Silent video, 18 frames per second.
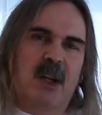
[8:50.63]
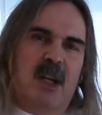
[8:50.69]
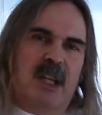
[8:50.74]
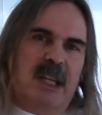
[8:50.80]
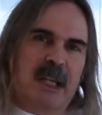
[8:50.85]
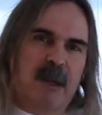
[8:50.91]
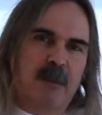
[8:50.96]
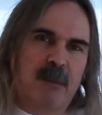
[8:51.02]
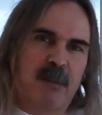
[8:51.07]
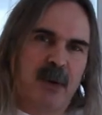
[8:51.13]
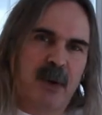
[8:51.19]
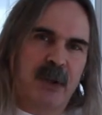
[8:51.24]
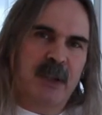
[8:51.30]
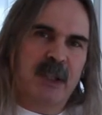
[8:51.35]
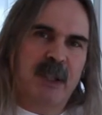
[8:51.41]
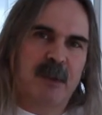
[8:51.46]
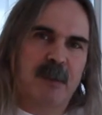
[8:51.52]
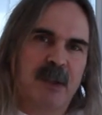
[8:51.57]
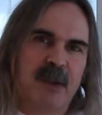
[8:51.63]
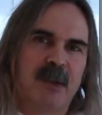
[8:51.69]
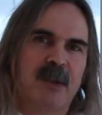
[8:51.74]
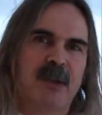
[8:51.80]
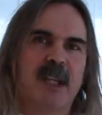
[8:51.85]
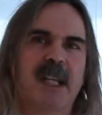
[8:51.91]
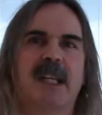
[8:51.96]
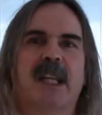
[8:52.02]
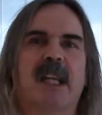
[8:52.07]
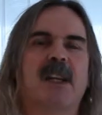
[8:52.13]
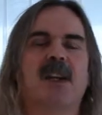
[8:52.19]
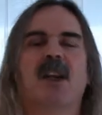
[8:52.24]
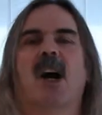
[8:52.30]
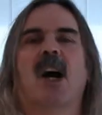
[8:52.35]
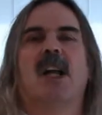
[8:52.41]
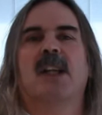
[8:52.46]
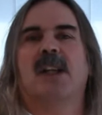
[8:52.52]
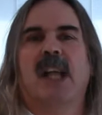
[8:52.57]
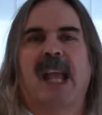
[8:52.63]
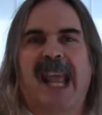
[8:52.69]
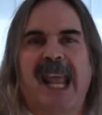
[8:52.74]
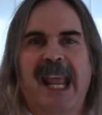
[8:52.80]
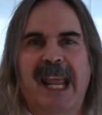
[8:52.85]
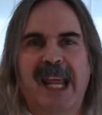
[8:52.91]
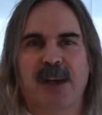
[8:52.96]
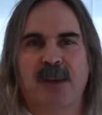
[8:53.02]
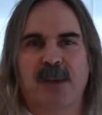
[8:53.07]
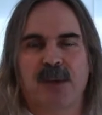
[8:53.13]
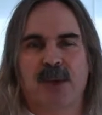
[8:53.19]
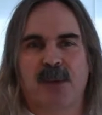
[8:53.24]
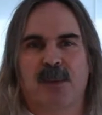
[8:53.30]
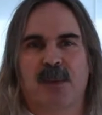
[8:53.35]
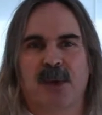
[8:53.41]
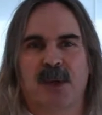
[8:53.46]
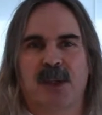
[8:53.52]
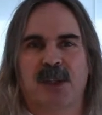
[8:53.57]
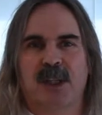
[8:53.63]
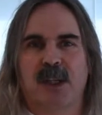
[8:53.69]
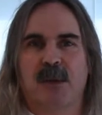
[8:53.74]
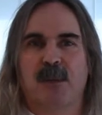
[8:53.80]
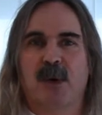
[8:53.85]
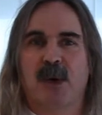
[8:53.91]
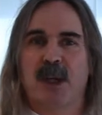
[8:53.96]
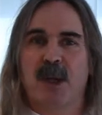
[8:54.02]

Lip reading: Keep pushing them until they cannot handle the push anymore.